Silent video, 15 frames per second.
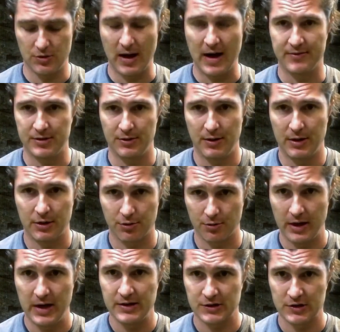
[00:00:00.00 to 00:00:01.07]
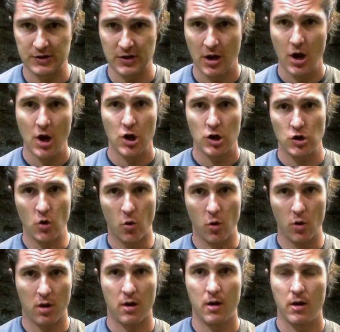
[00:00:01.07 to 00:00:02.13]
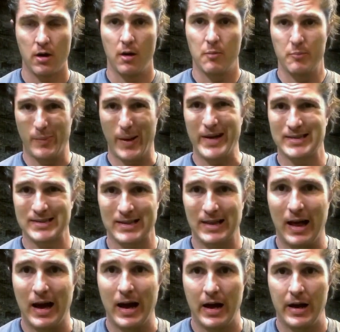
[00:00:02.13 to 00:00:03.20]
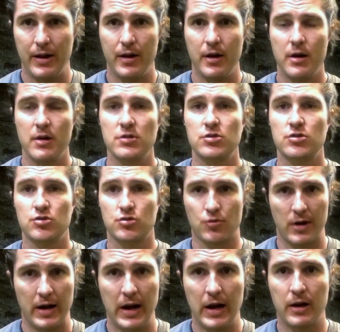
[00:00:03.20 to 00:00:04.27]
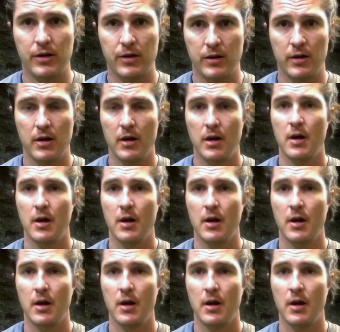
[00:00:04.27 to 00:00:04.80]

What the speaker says: You have to increase your baseline strength